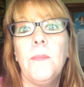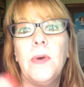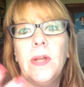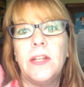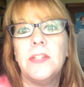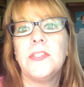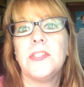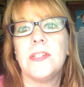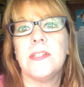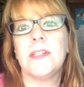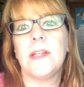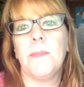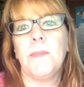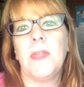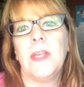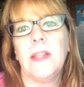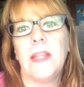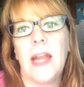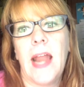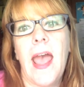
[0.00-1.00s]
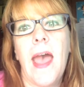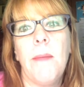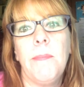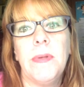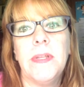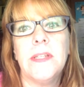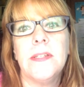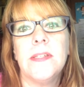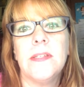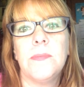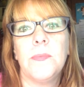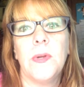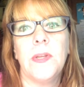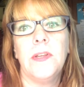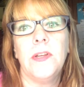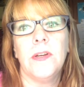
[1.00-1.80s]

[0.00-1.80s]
but it's just something that happens when